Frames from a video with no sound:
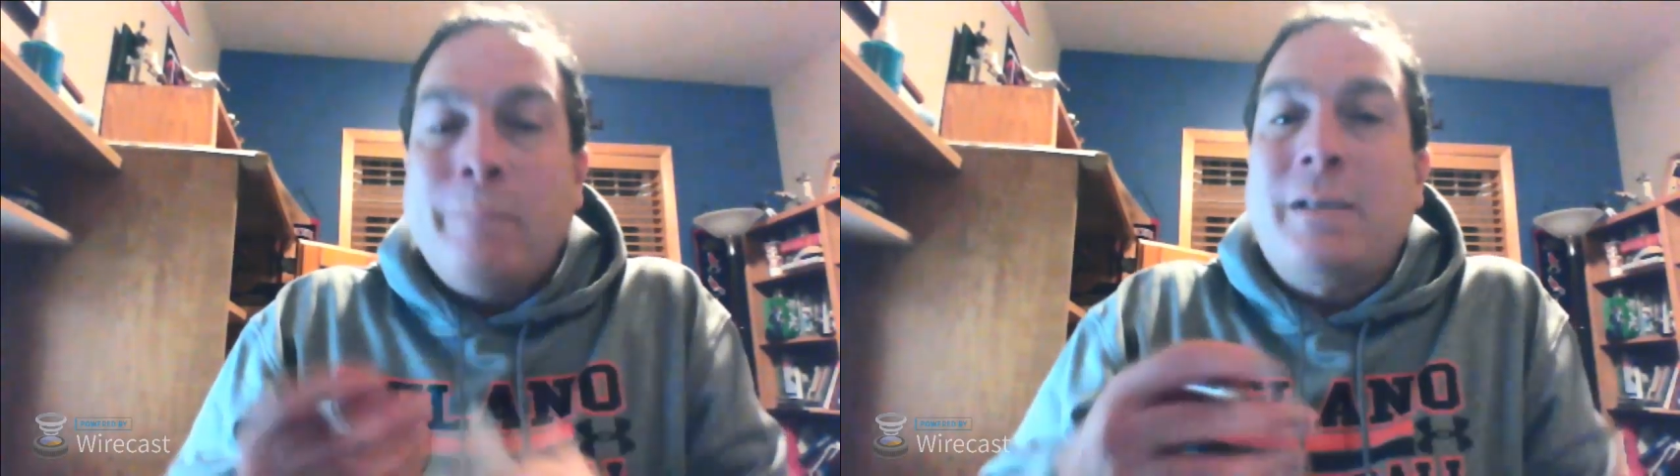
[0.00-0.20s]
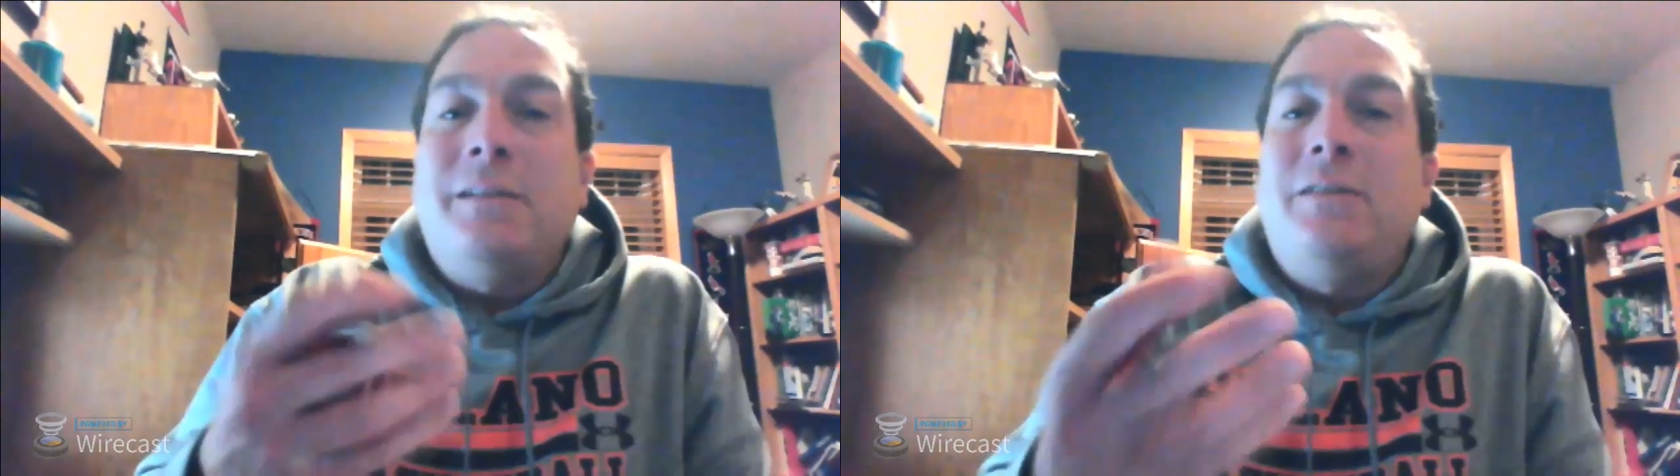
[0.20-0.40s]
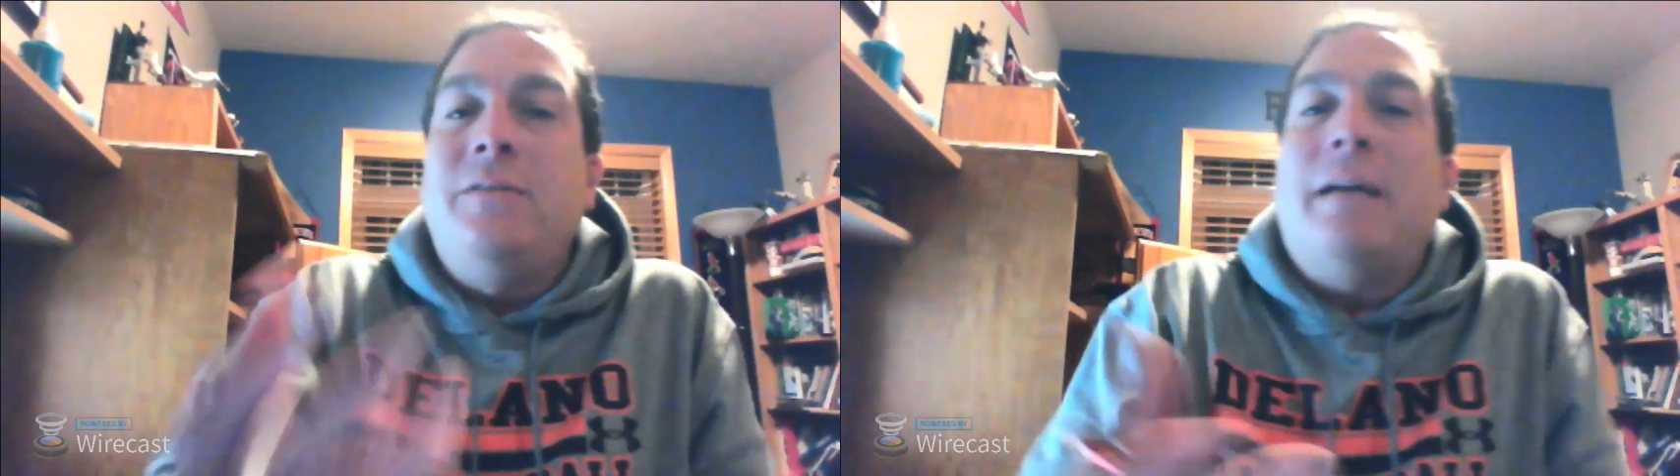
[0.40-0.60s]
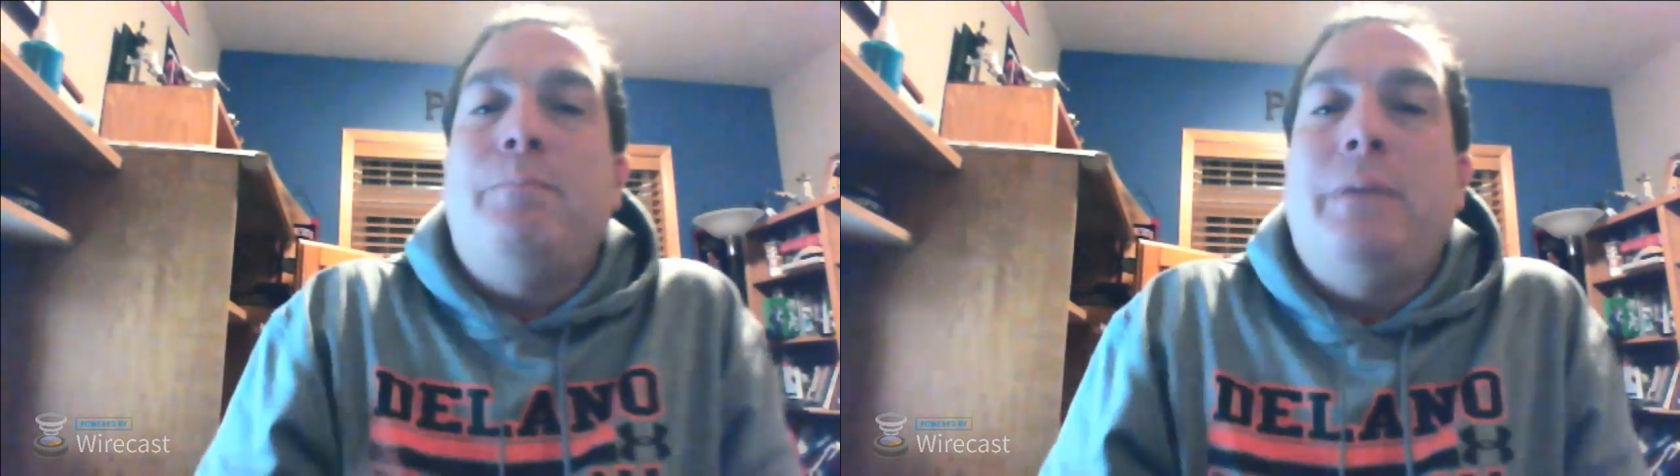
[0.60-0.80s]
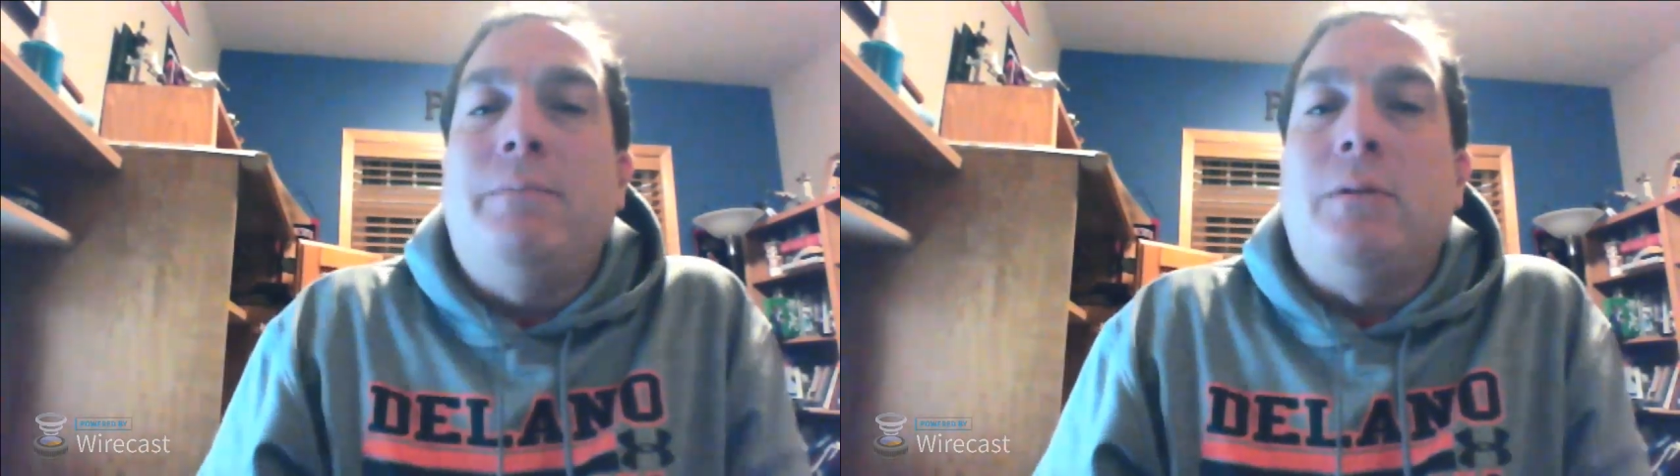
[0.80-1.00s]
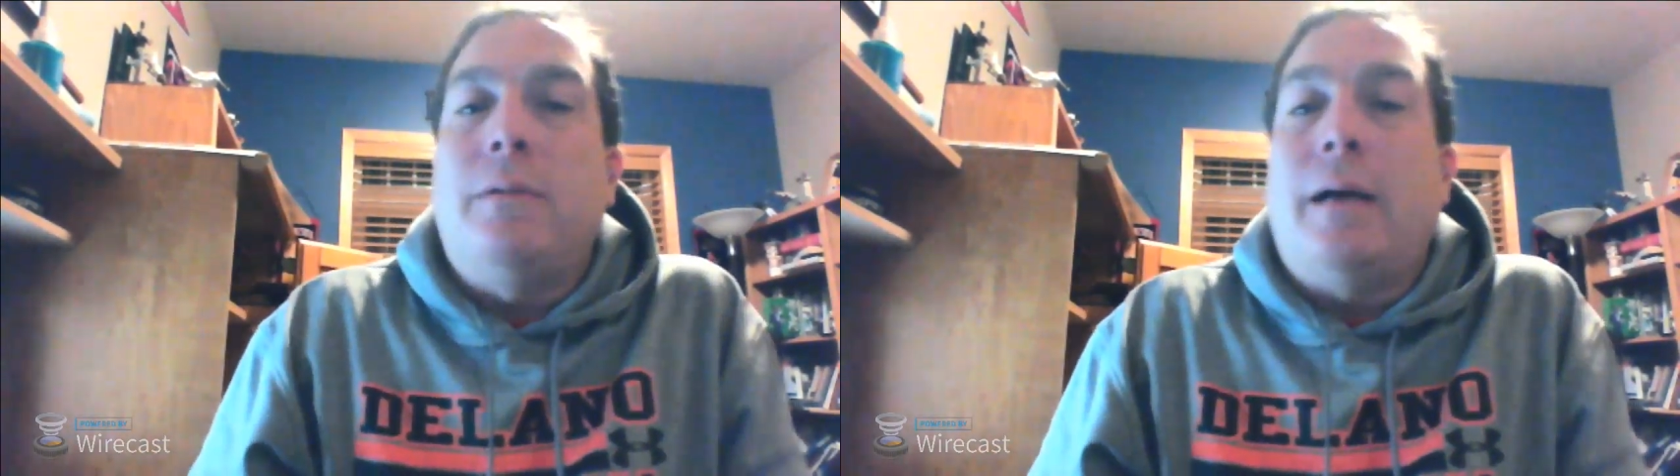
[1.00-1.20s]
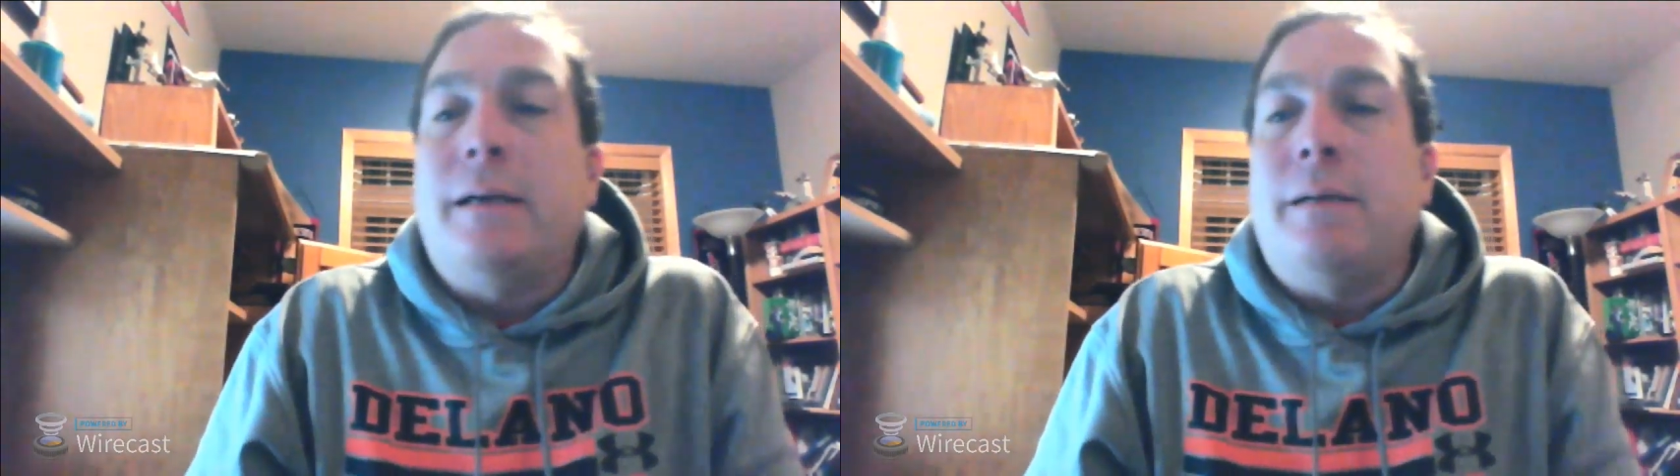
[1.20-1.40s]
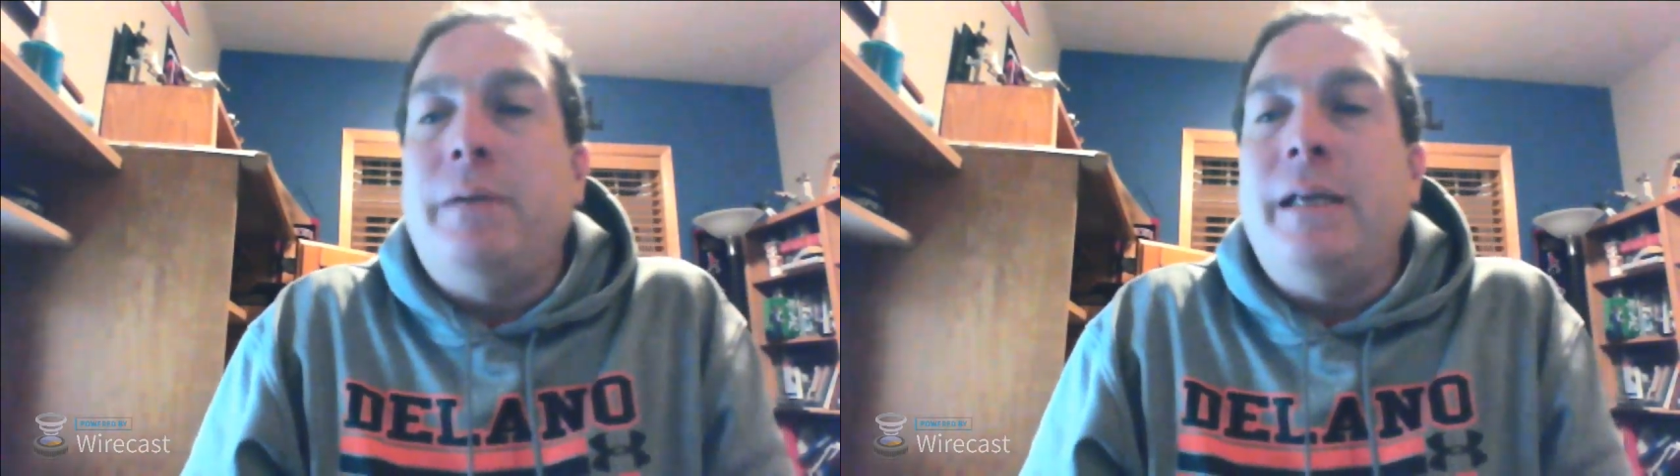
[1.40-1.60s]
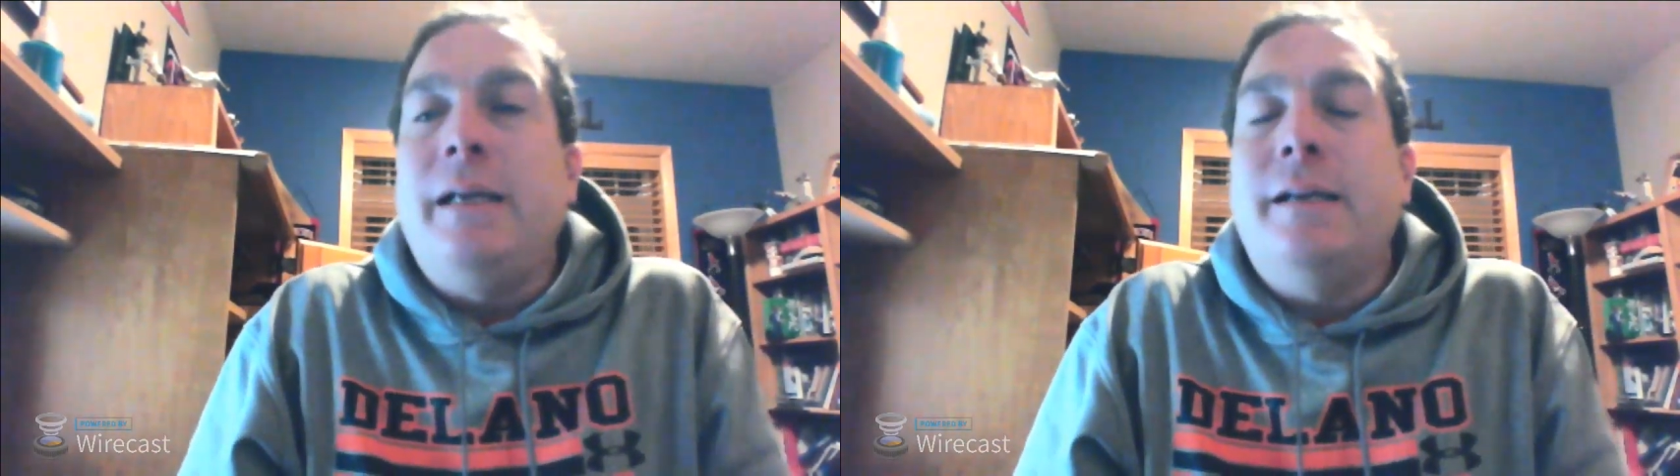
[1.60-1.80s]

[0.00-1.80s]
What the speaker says: because you got people competing